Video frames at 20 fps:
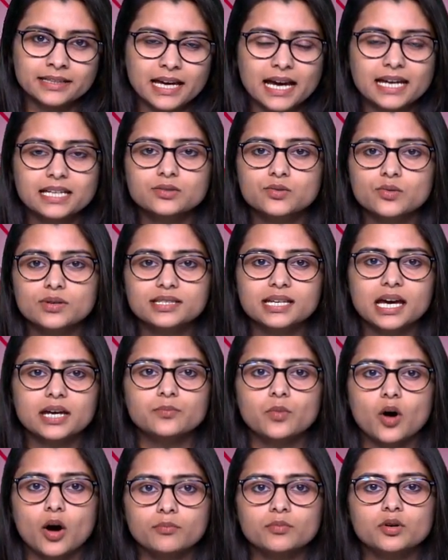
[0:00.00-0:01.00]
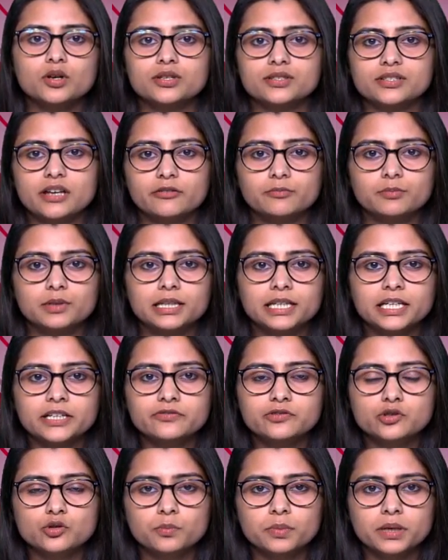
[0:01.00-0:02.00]
Nine suicide bombers are
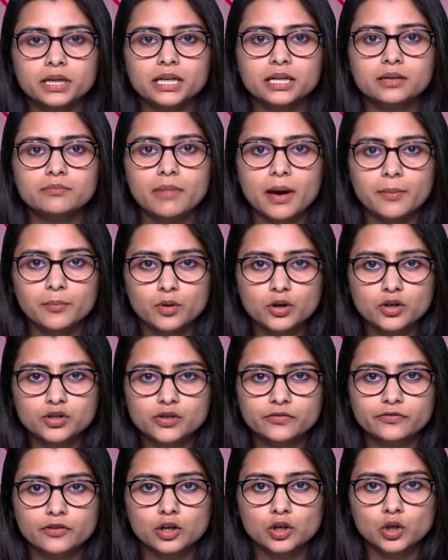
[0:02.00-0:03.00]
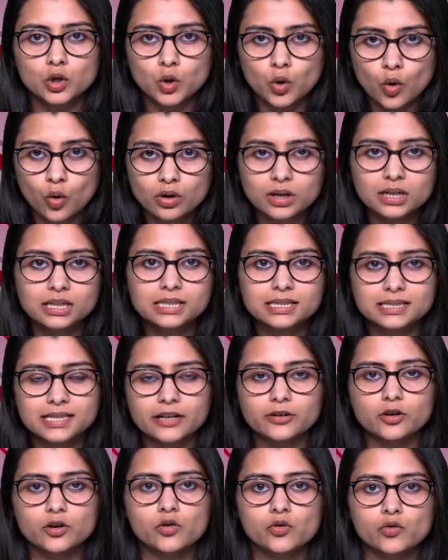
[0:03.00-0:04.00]
believed to be members of a local
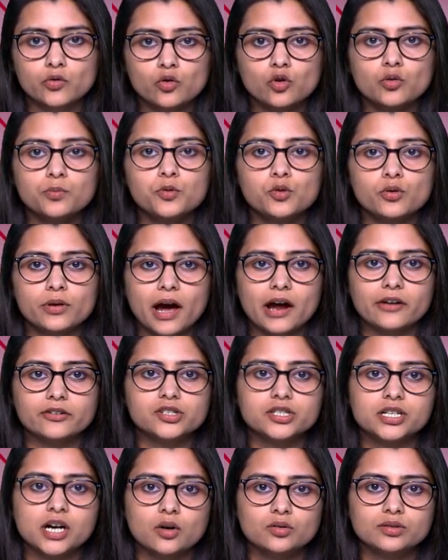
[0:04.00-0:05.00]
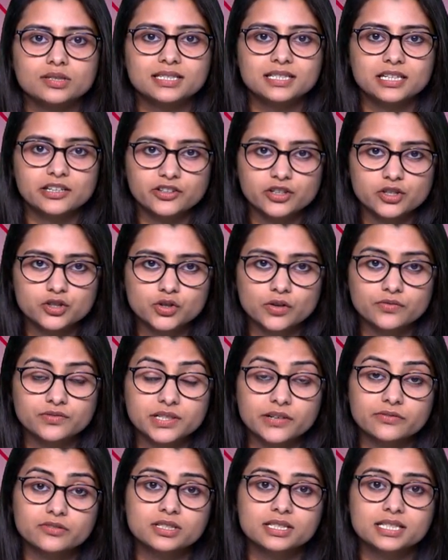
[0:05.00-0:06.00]
terror group who carried out a series
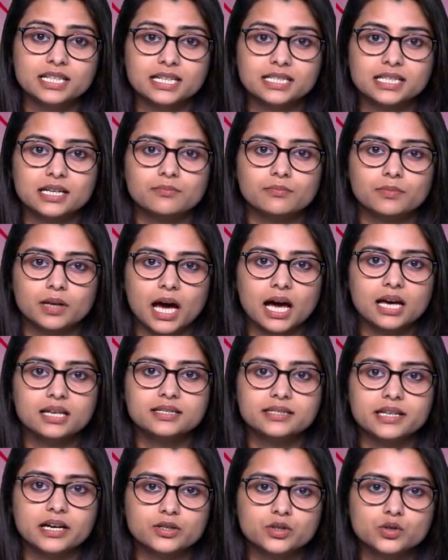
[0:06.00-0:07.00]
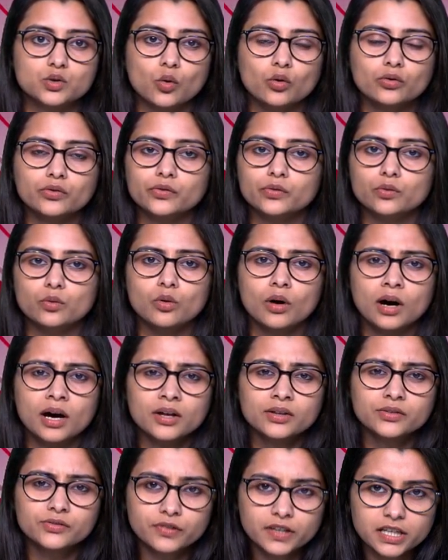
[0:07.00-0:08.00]
of devastating blasts that tore through
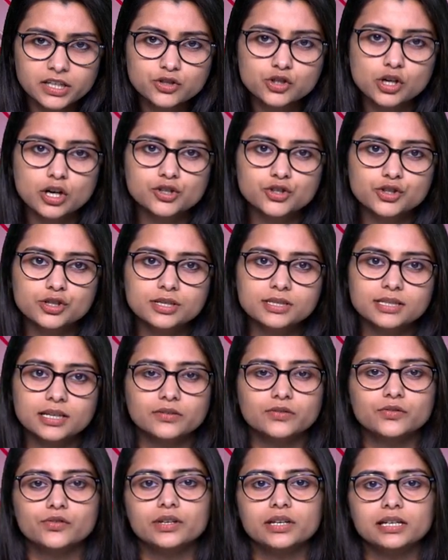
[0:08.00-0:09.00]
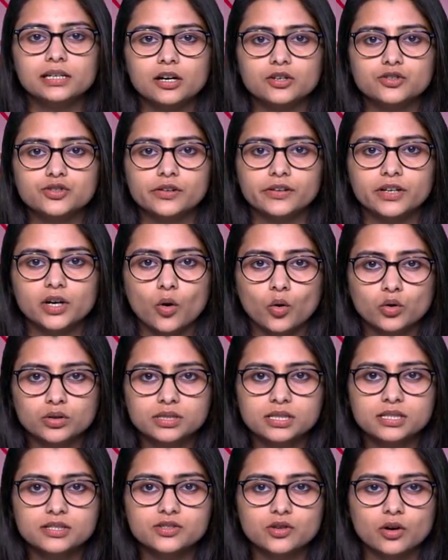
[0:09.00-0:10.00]
three churches and three luxury
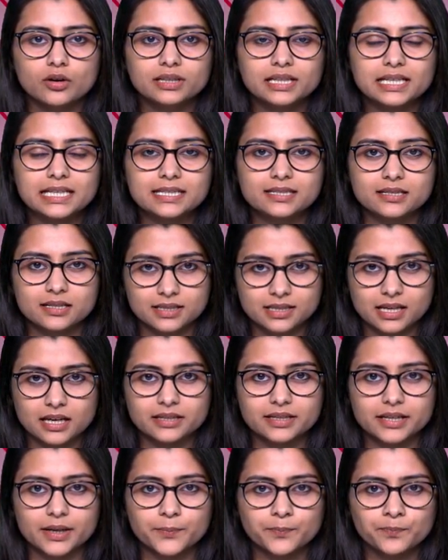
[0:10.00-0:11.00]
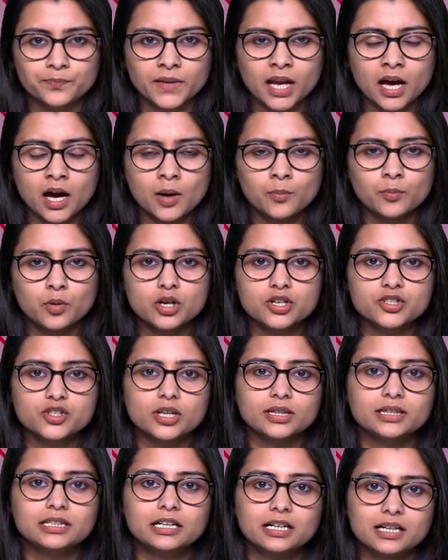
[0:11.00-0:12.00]
hotels on Easter Sunday.
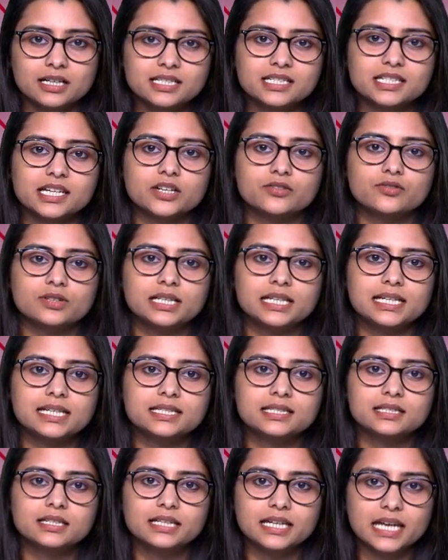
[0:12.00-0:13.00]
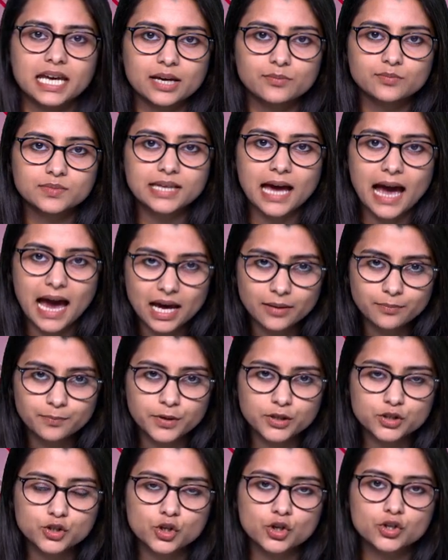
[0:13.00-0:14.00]
Police on Thursday released the names
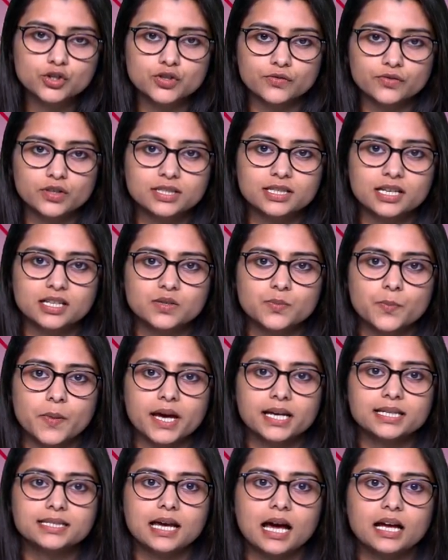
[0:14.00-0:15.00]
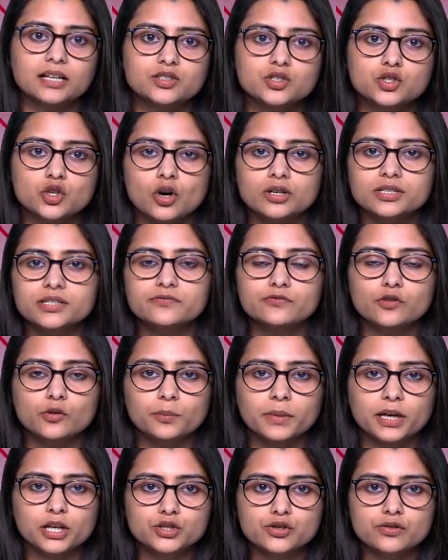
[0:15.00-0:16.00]
and pictures of the suspects and sought
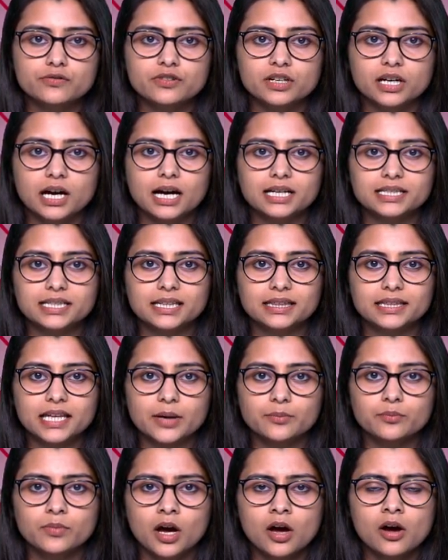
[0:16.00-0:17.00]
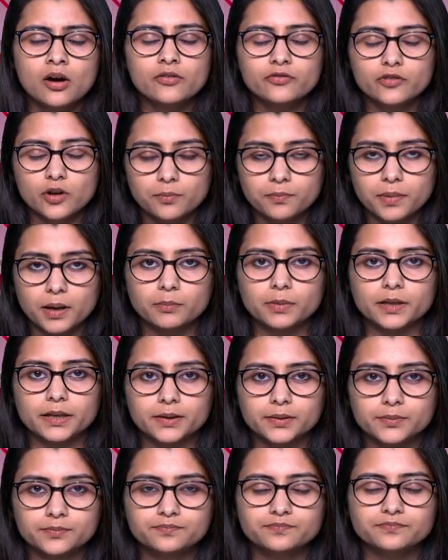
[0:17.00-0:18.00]
information regarding them from public.